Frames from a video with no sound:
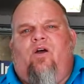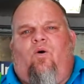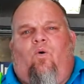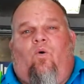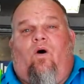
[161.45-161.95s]

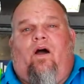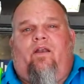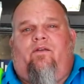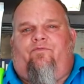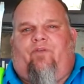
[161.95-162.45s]

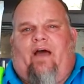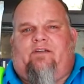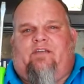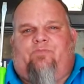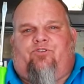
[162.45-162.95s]
One, flat
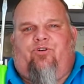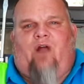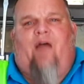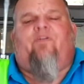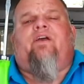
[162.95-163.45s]
tip
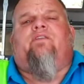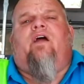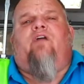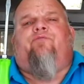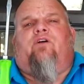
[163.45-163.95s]
screwdriver to get the
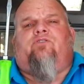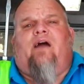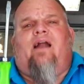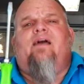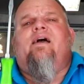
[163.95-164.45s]
air filter
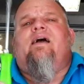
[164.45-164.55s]
out.